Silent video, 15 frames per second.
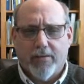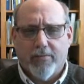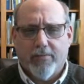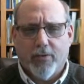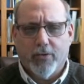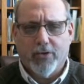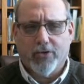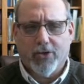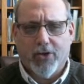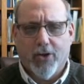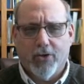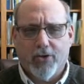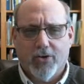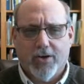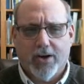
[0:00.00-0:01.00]
full
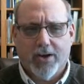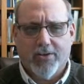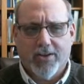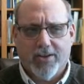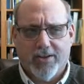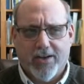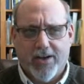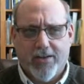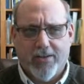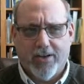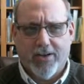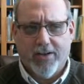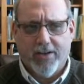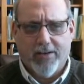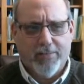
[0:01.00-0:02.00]
disclosure, I sit on
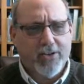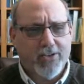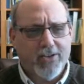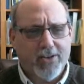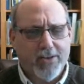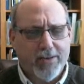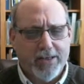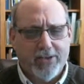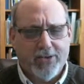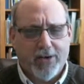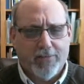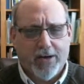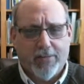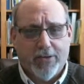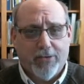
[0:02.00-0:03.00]
the admissions committee, so I
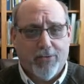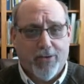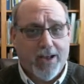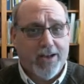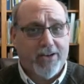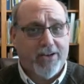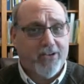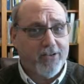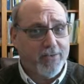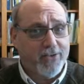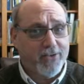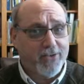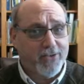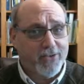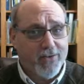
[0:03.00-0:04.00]
probably read your
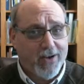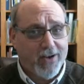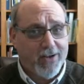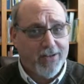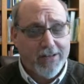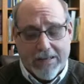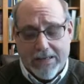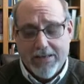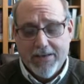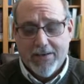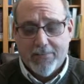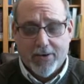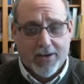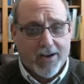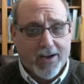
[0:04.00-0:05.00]
admissions file,
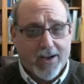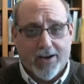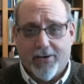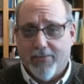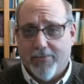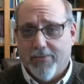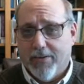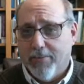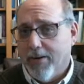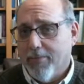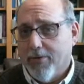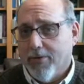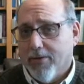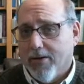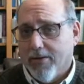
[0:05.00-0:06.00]
but I don't
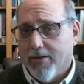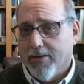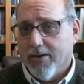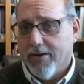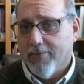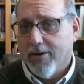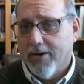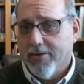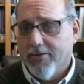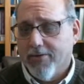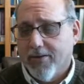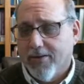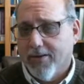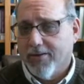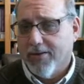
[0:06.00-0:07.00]
remember all that I've read. So
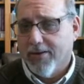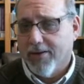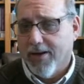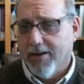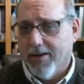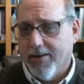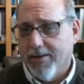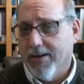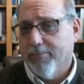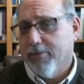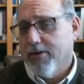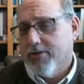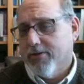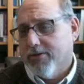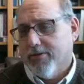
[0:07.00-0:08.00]
I'd like to kind of, and then
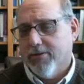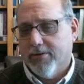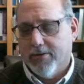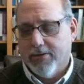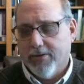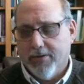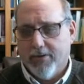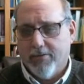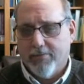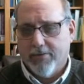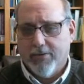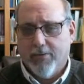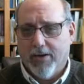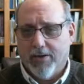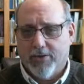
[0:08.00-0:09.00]
plus, you know,
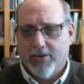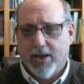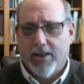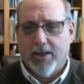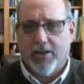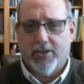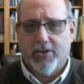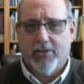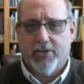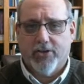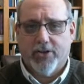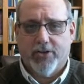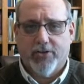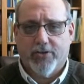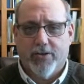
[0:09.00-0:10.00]
I'd like you to
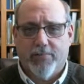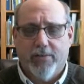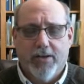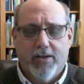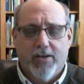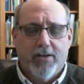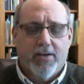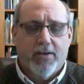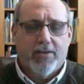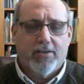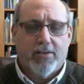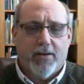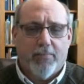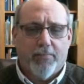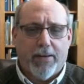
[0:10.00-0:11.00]
share
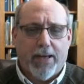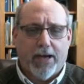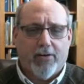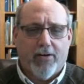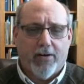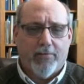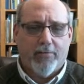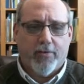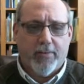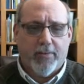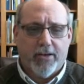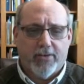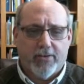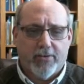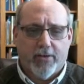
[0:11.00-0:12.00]
some background
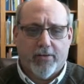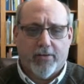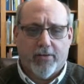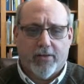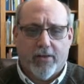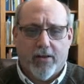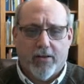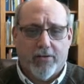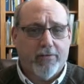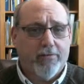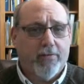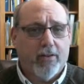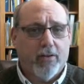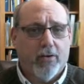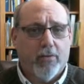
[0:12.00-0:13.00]
information with your
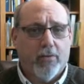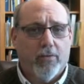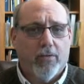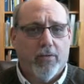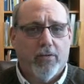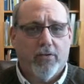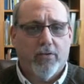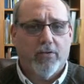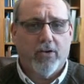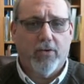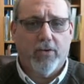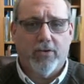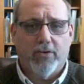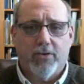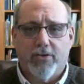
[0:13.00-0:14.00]
fellow
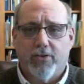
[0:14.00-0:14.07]
students in